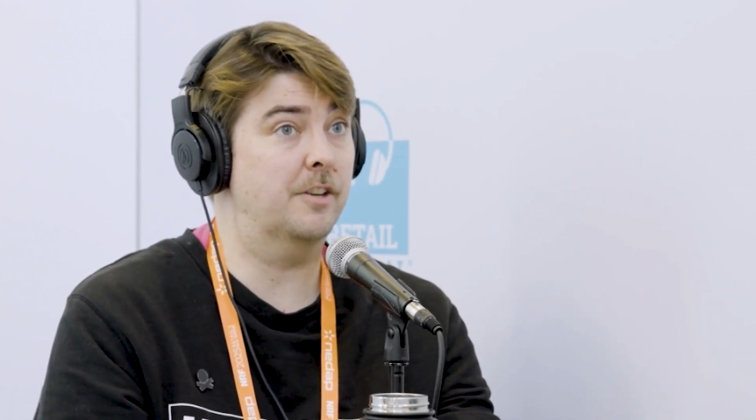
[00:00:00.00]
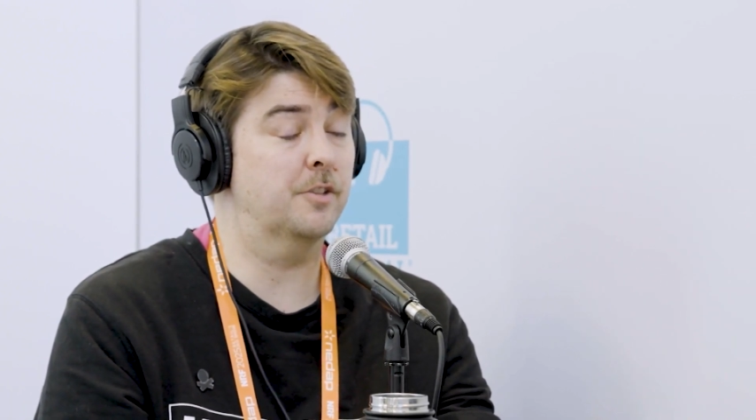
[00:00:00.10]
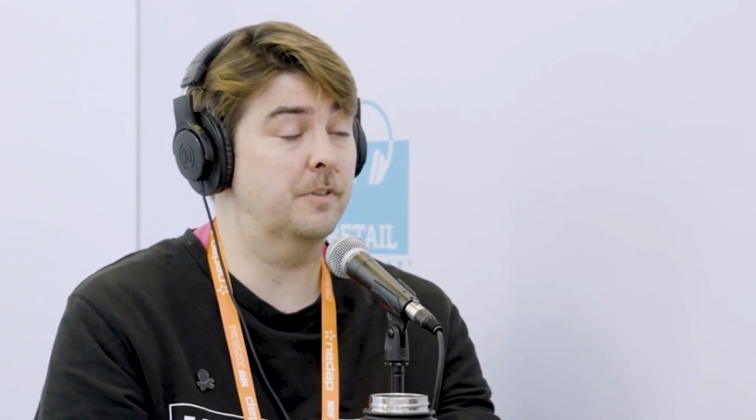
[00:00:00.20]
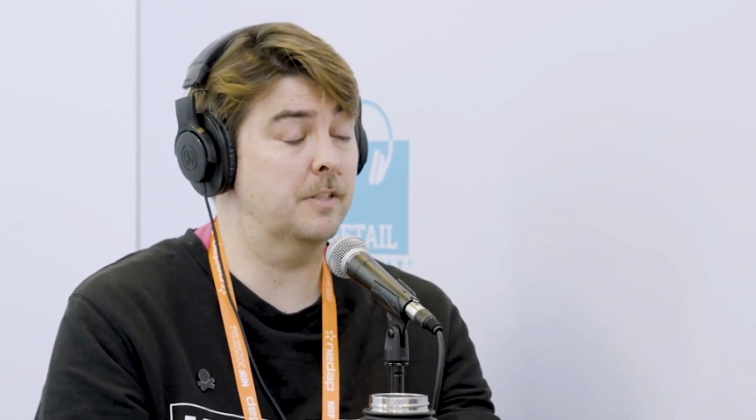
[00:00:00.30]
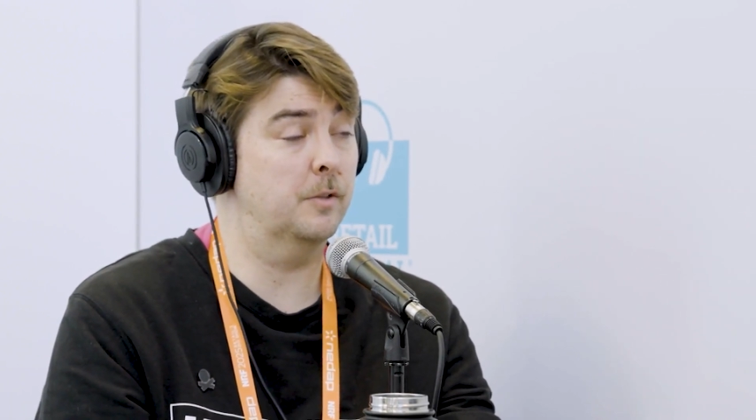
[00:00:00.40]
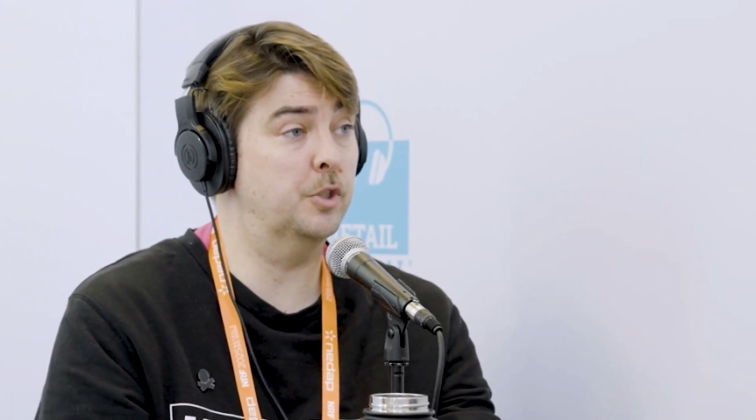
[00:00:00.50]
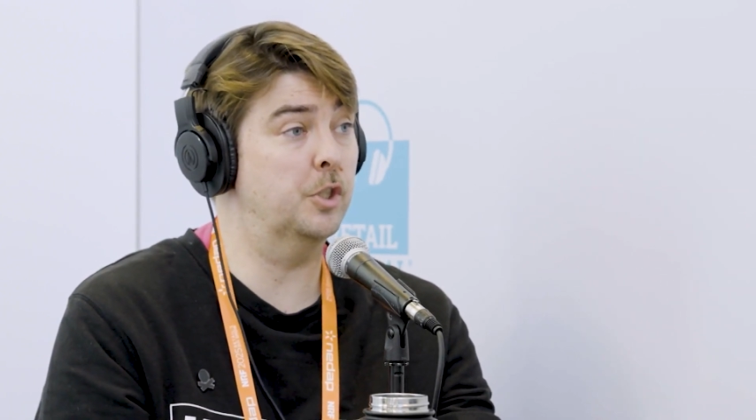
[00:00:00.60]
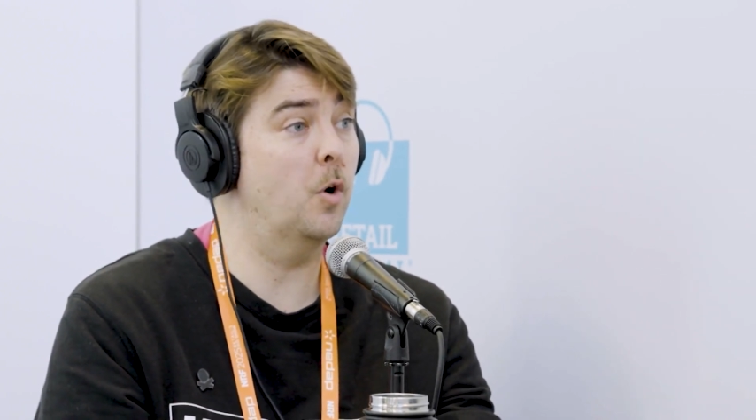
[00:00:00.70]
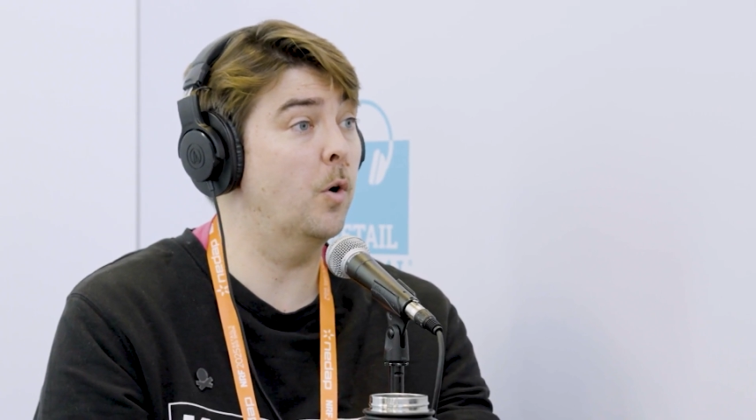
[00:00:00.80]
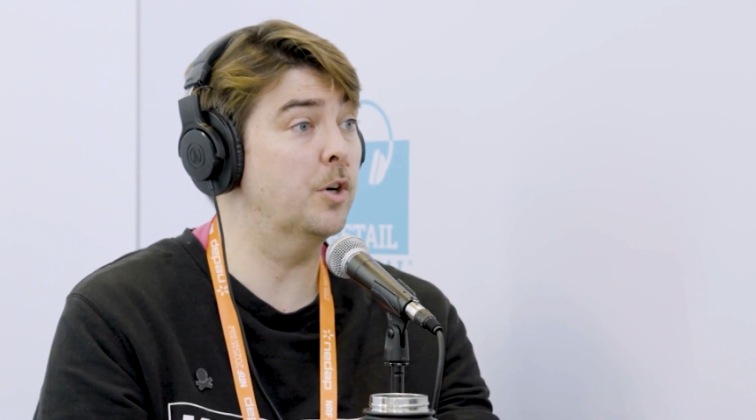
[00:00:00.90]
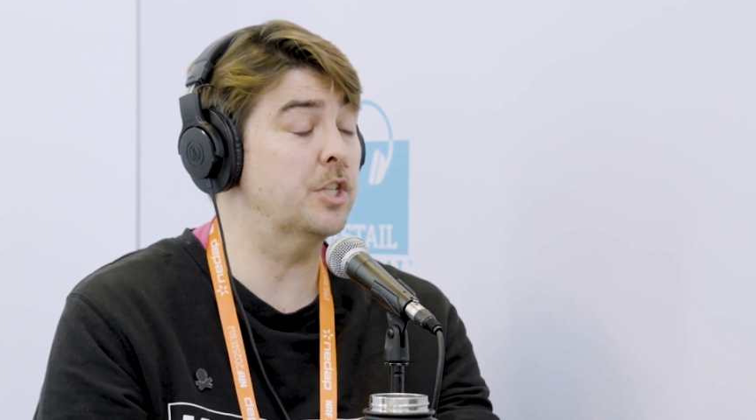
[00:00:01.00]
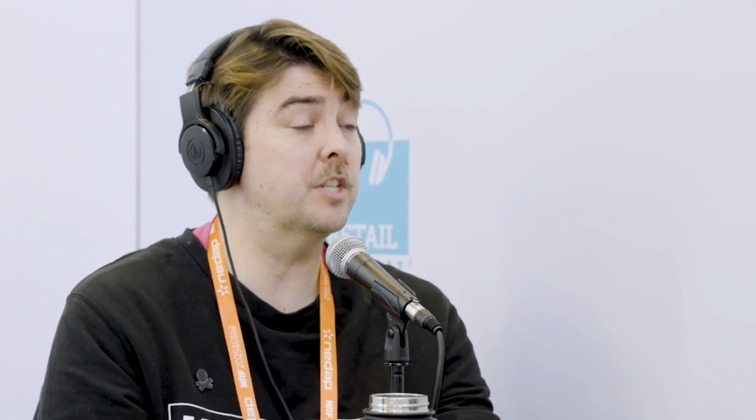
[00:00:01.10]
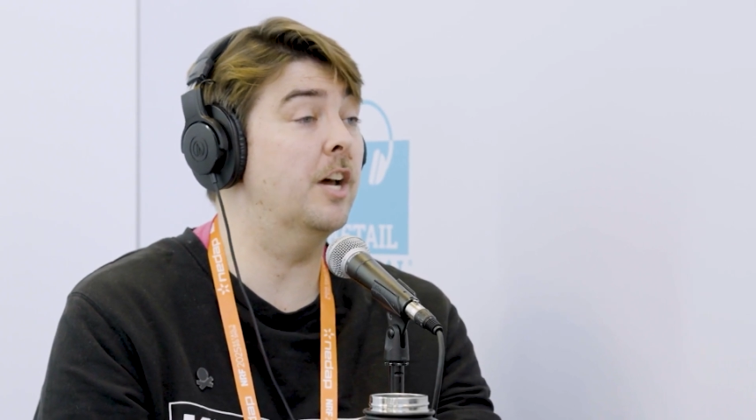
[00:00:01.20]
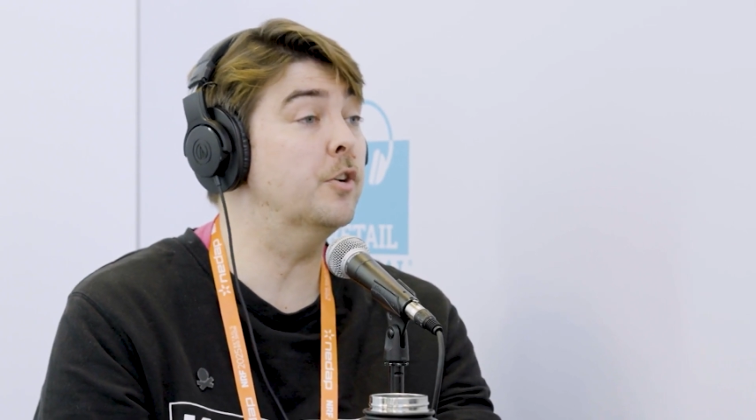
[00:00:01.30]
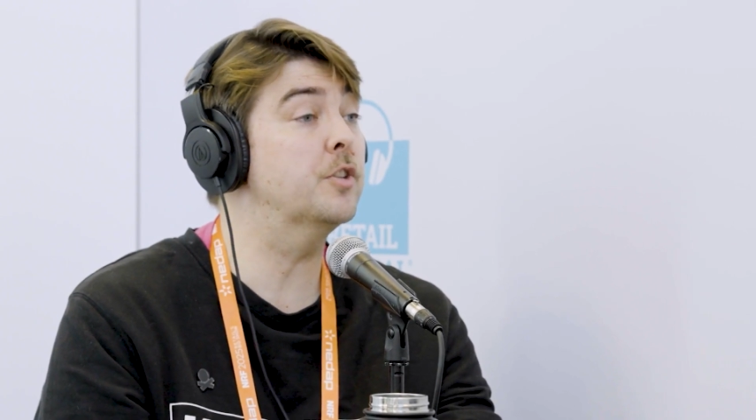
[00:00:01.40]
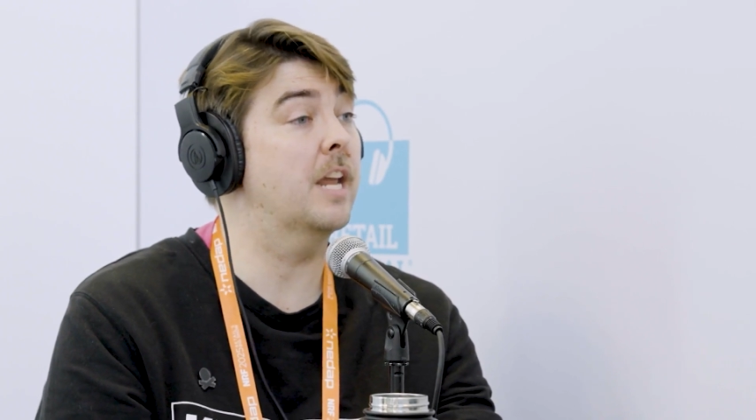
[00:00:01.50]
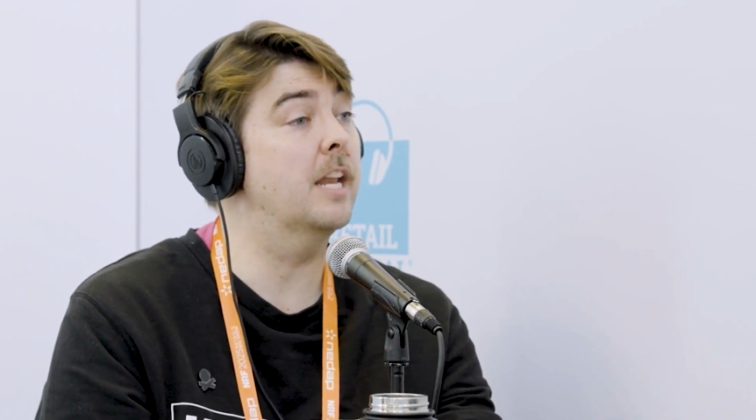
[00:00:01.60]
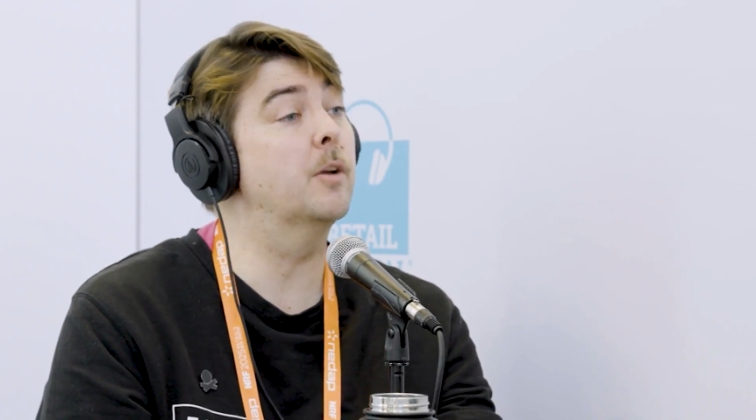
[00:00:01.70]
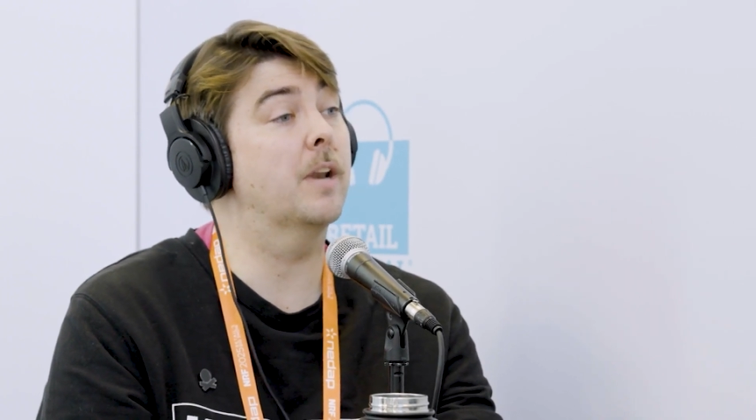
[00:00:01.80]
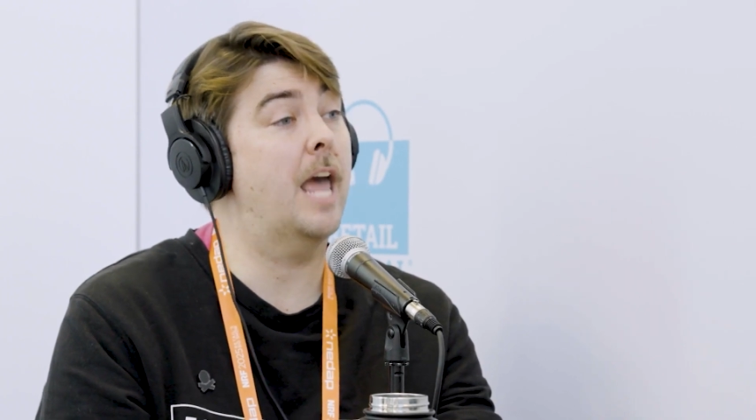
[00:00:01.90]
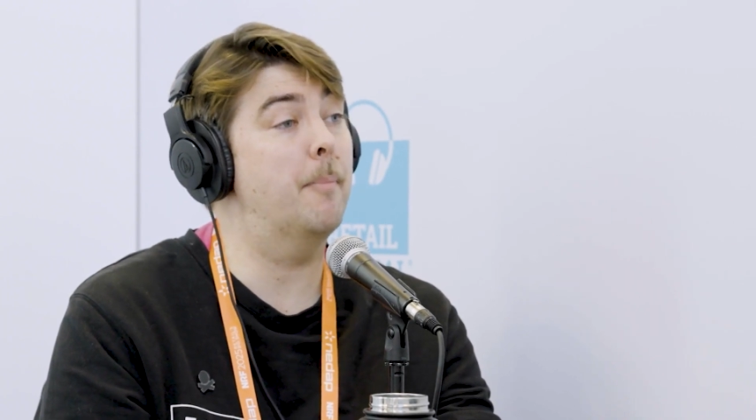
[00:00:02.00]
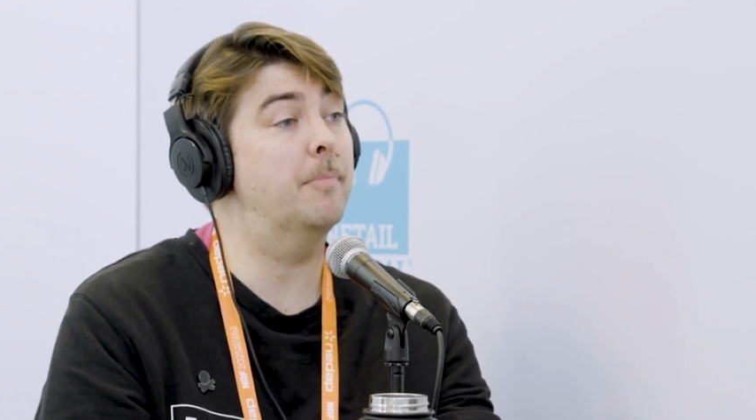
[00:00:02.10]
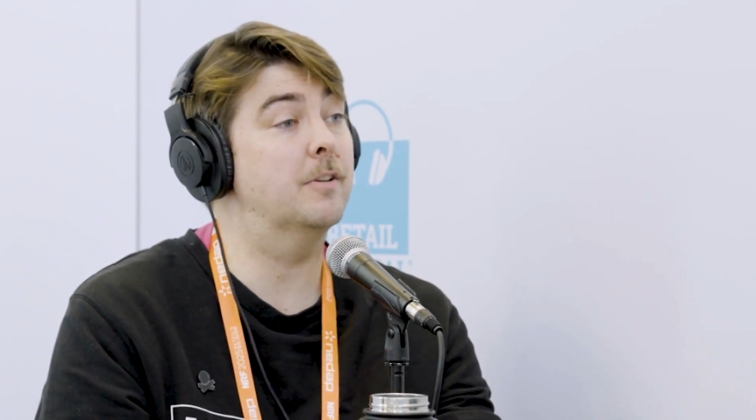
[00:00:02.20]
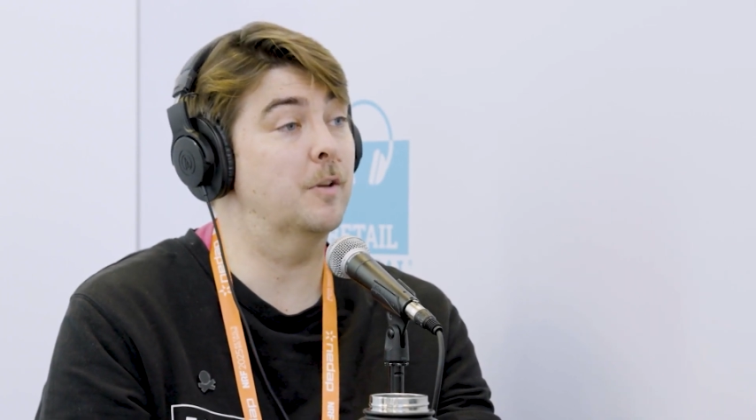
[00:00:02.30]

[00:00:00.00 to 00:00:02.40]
resolution or just understanding what happened